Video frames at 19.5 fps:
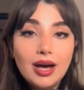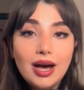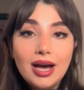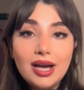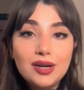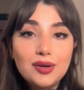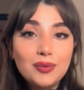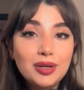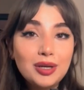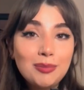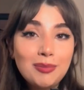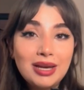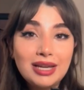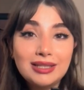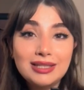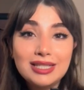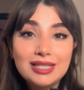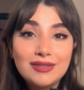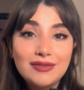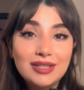I don't want to make
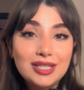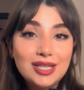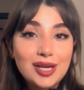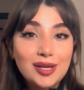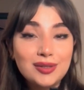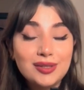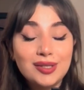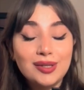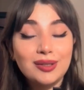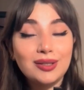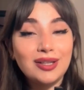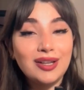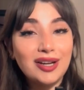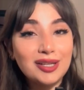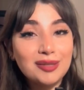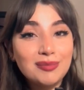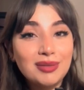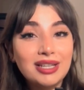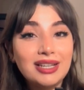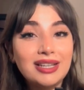this video so long, but